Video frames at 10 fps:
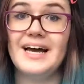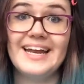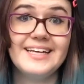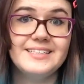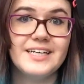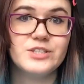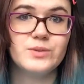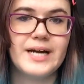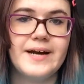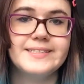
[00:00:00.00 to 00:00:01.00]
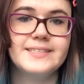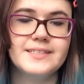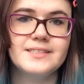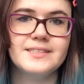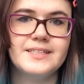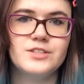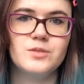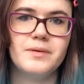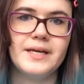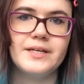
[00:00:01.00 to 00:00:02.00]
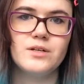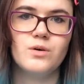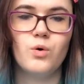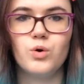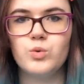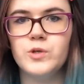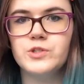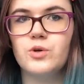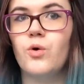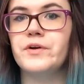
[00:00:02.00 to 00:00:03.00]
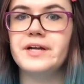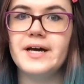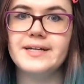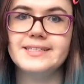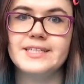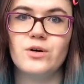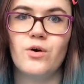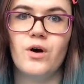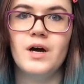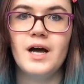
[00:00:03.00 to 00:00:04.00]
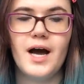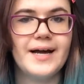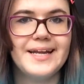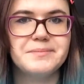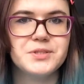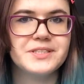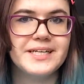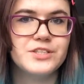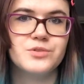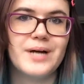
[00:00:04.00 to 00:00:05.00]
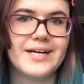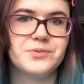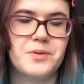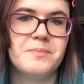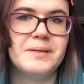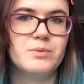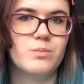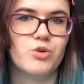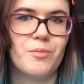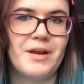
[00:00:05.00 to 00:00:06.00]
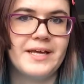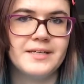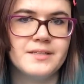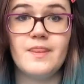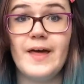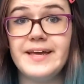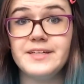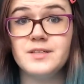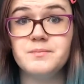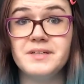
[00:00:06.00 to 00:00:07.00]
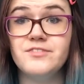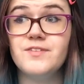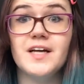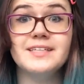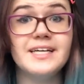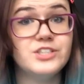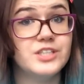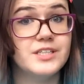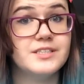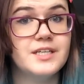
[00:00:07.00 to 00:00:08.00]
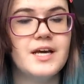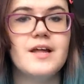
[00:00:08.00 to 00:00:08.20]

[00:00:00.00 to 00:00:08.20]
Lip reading: An asexual character doesn't need to be awkward or nerdy or unable to interact with people properly. They can be flirtatious.